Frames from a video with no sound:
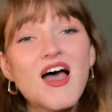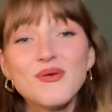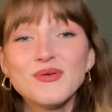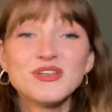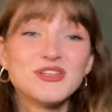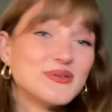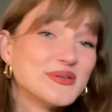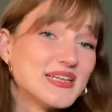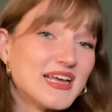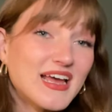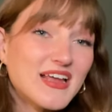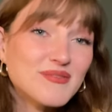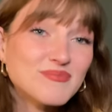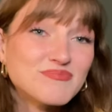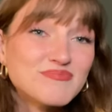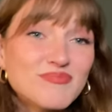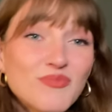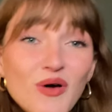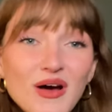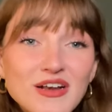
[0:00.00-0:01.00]
I would do it again
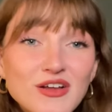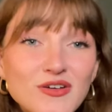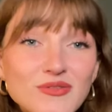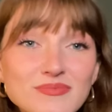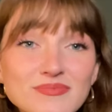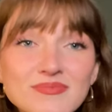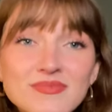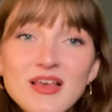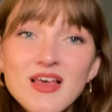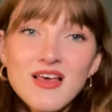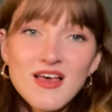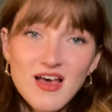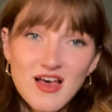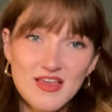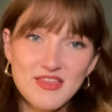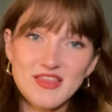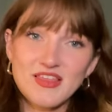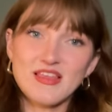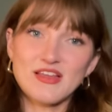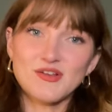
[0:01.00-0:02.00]
why not I
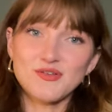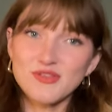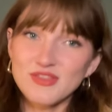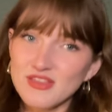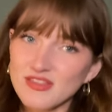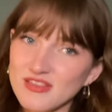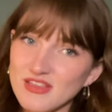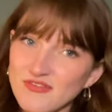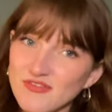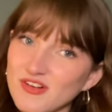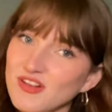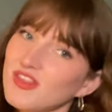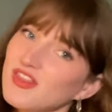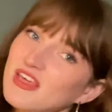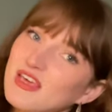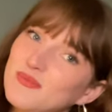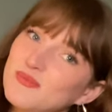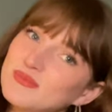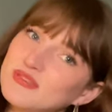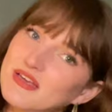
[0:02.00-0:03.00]
think they do different
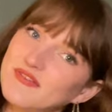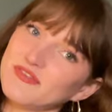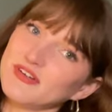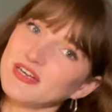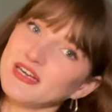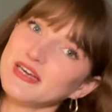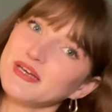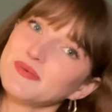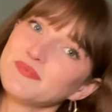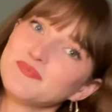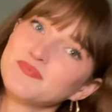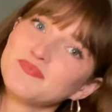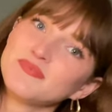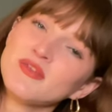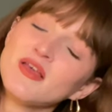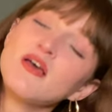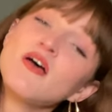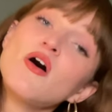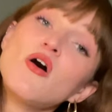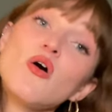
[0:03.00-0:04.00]
themes every year
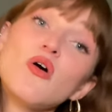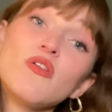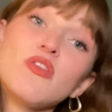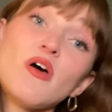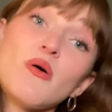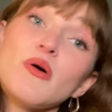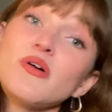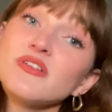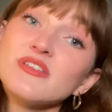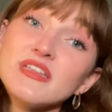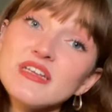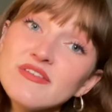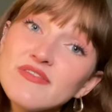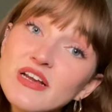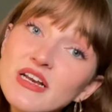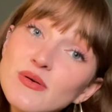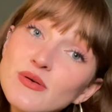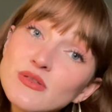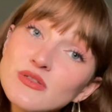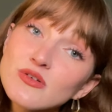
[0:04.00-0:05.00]
Although honestly, if
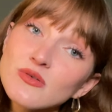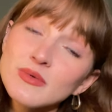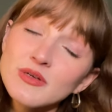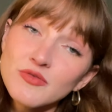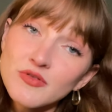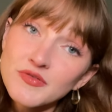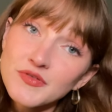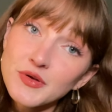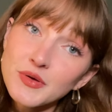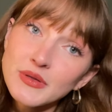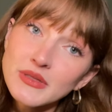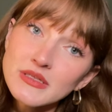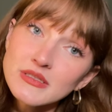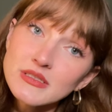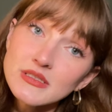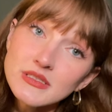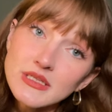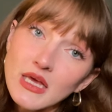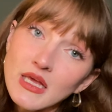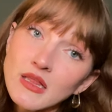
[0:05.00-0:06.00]
anyone saw me reviewing this
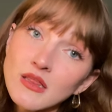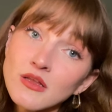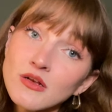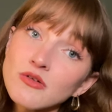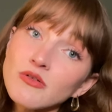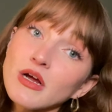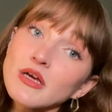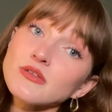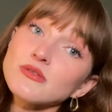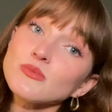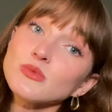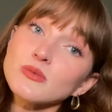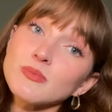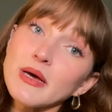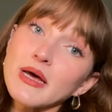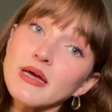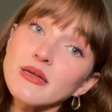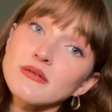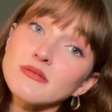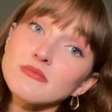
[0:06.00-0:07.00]
and saying that the direction was
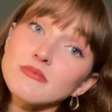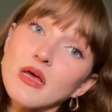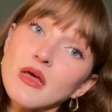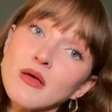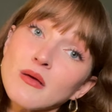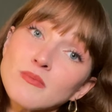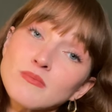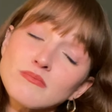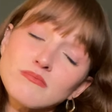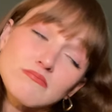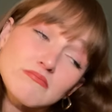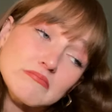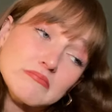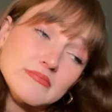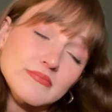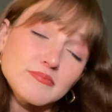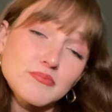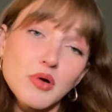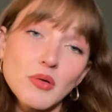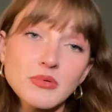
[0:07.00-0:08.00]
bad, um,
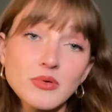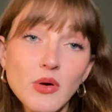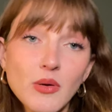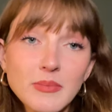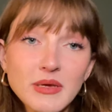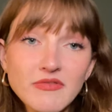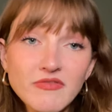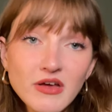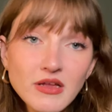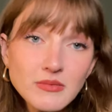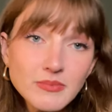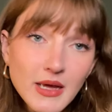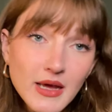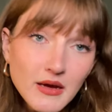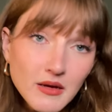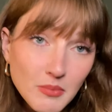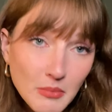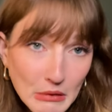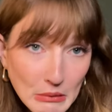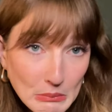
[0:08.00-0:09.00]
probably won't be invited back,
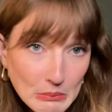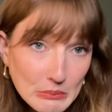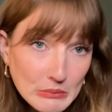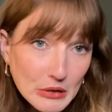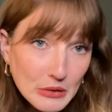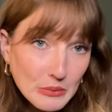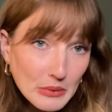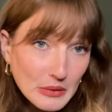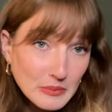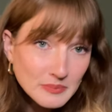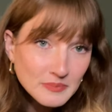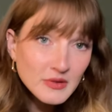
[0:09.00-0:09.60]
but I oh will.